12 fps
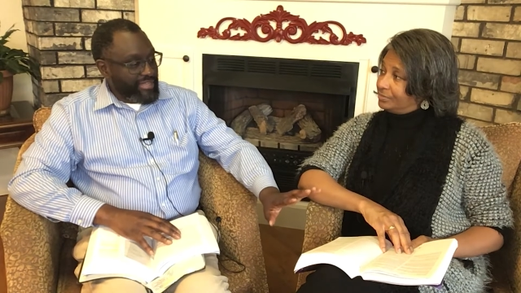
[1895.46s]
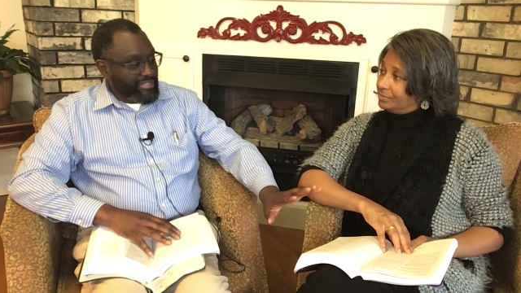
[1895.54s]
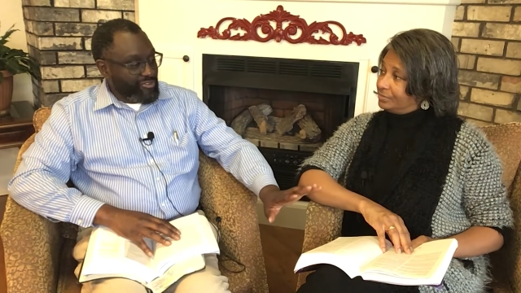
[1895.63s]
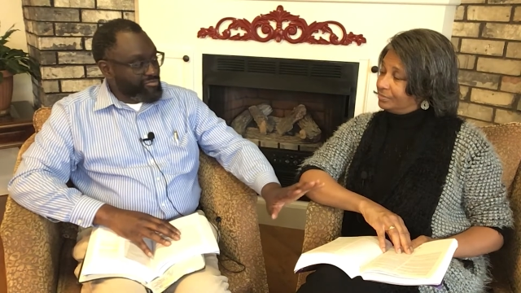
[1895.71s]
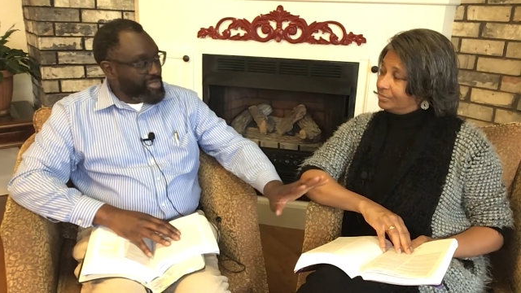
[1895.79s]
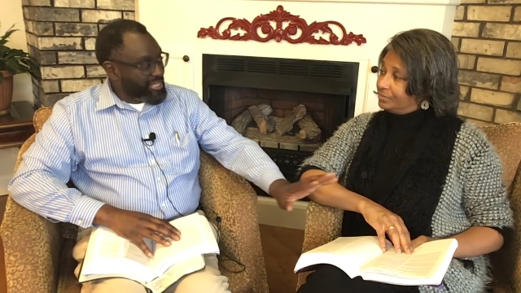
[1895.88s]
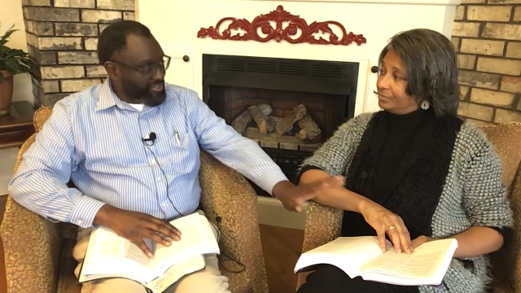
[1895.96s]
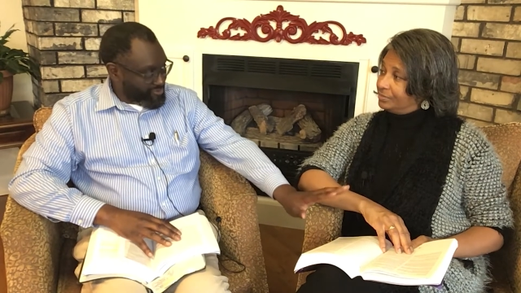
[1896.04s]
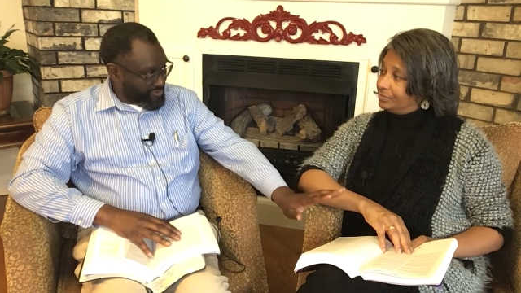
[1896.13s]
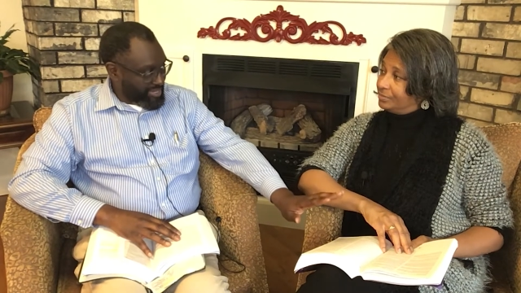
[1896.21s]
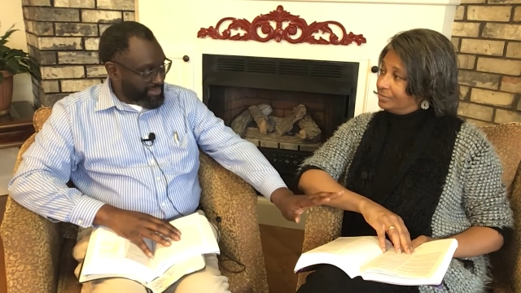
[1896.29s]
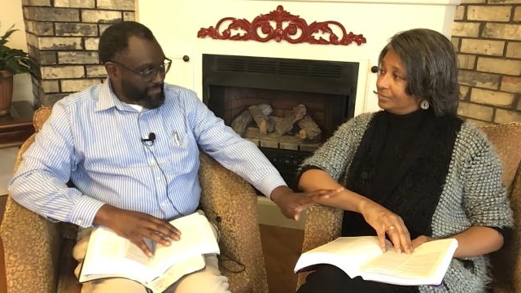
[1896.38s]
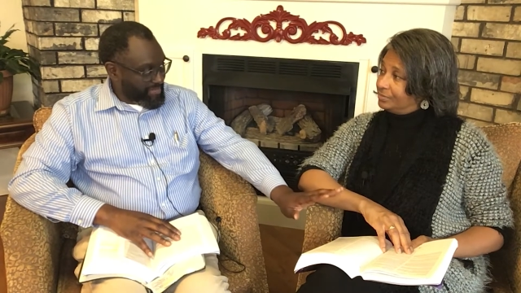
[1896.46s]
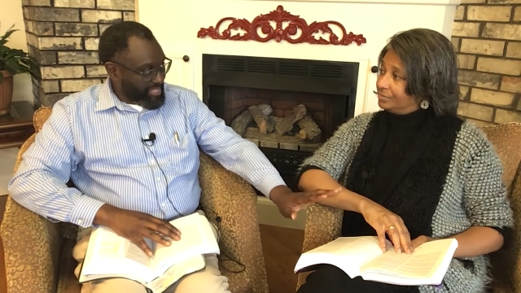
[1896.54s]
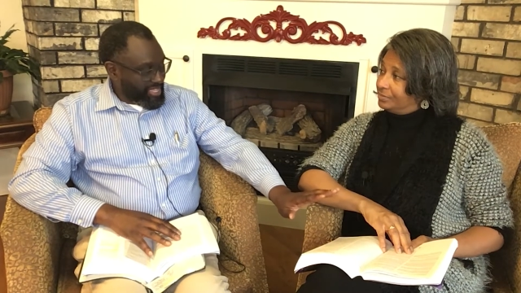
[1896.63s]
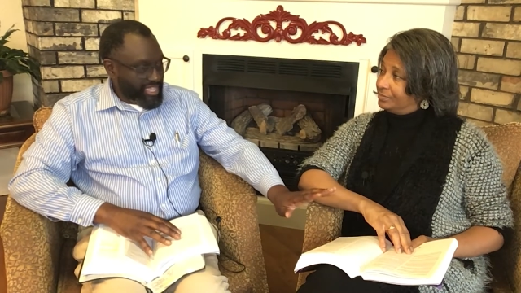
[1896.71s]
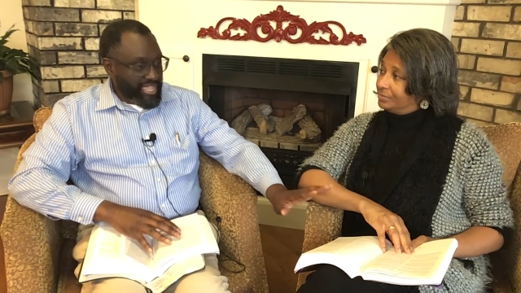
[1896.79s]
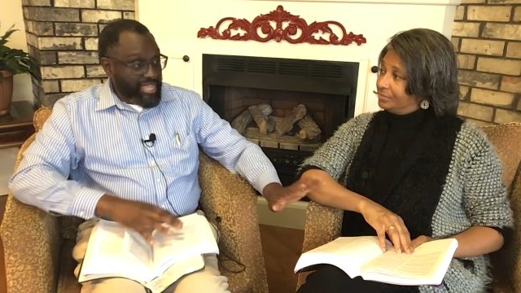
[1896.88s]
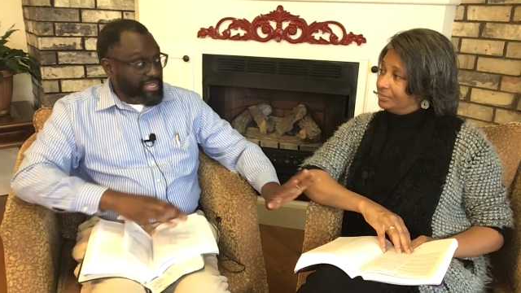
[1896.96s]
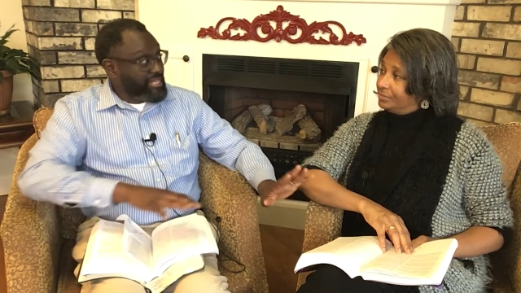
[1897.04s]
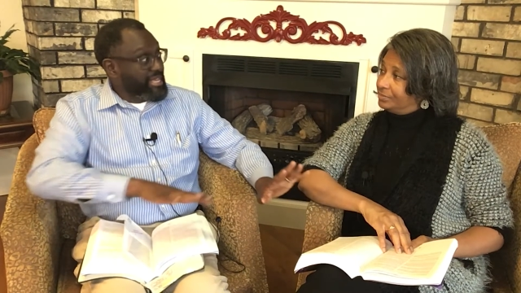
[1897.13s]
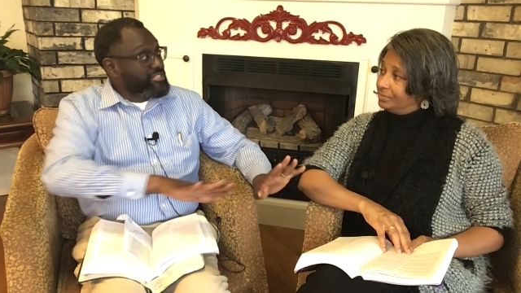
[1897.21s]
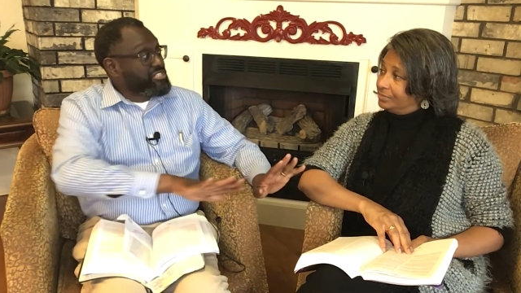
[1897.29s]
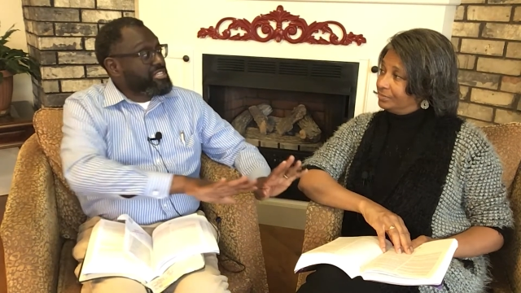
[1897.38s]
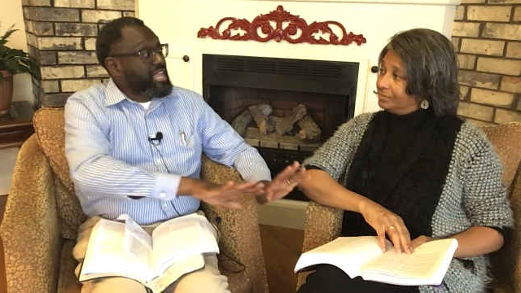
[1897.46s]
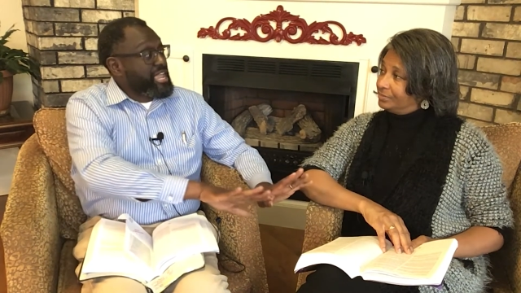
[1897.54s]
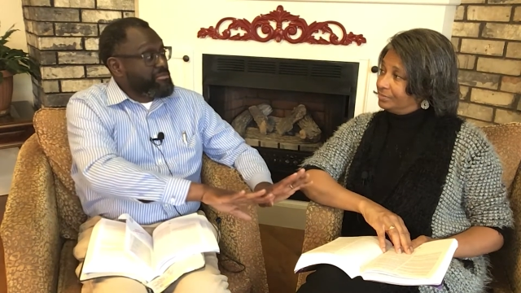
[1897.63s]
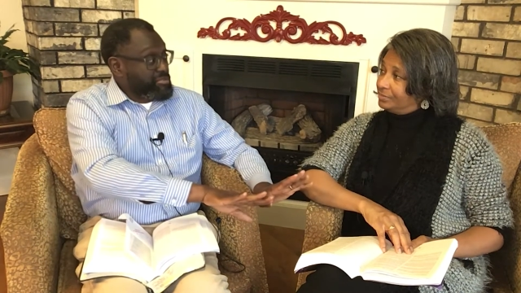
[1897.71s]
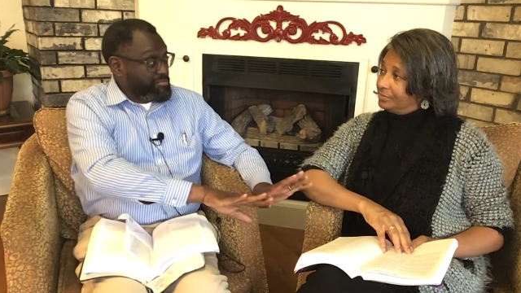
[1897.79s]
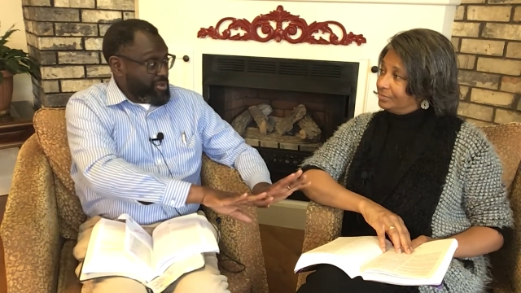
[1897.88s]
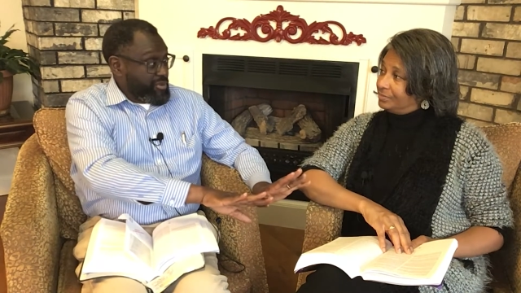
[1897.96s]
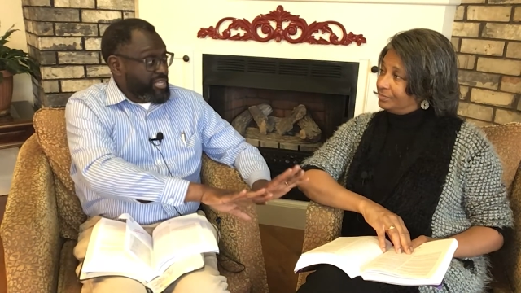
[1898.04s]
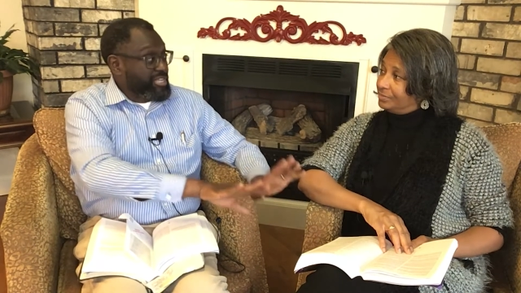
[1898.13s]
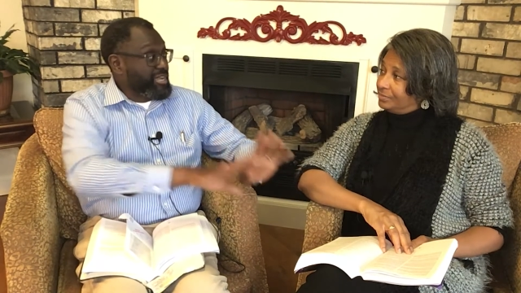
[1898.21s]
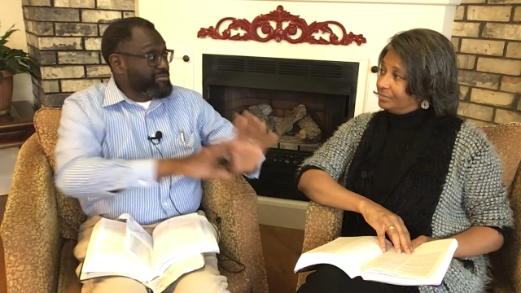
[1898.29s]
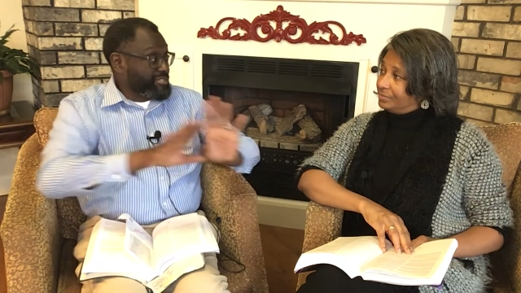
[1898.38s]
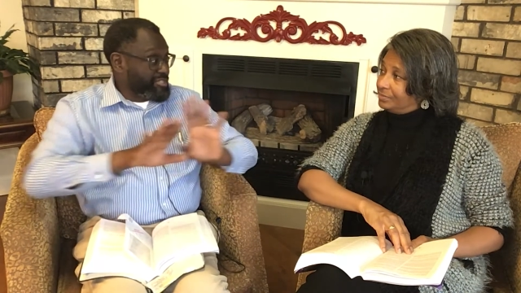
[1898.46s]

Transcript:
Speaker 1: his ministry. Mm-hmm. And in that same spirit he comes